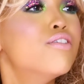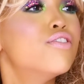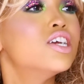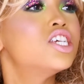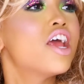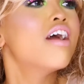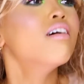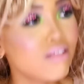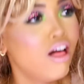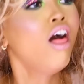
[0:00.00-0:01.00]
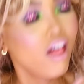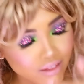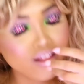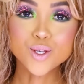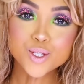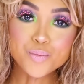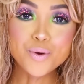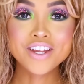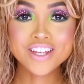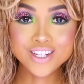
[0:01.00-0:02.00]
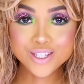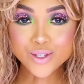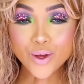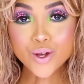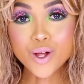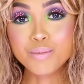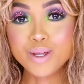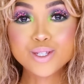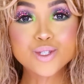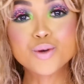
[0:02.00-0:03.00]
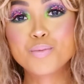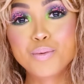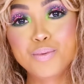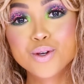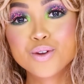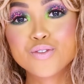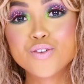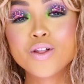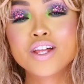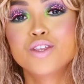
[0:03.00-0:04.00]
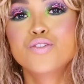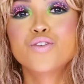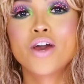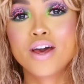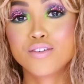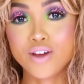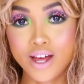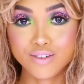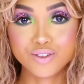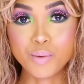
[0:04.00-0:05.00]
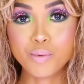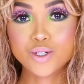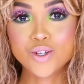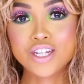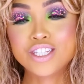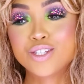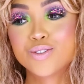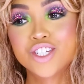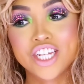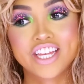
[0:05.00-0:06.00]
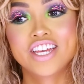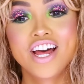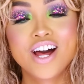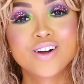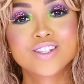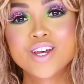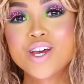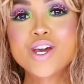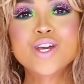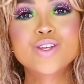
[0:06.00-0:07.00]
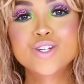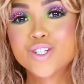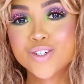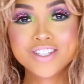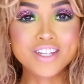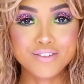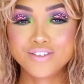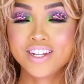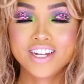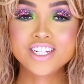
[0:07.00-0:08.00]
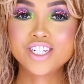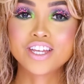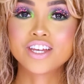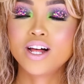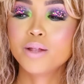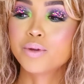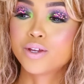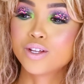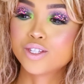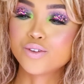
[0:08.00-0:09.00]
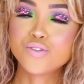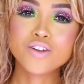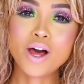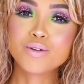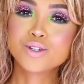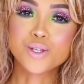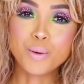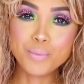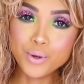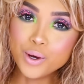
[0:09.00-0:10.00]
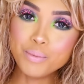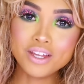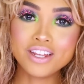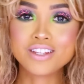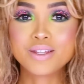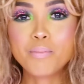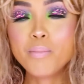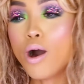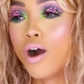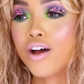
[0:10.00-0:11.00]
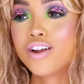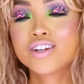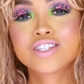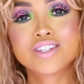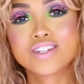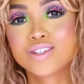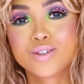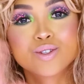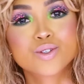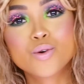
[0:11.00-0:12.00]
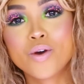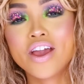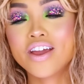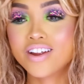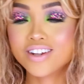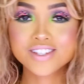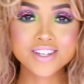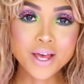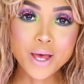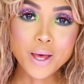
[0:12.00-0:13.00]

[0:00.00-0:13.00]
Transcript: fresh air! So spring in Stockholm is super beautiful, and if you ever have the opportunity to check it out, you should definitely check it out because the flowers are blooming in the parks and the squares,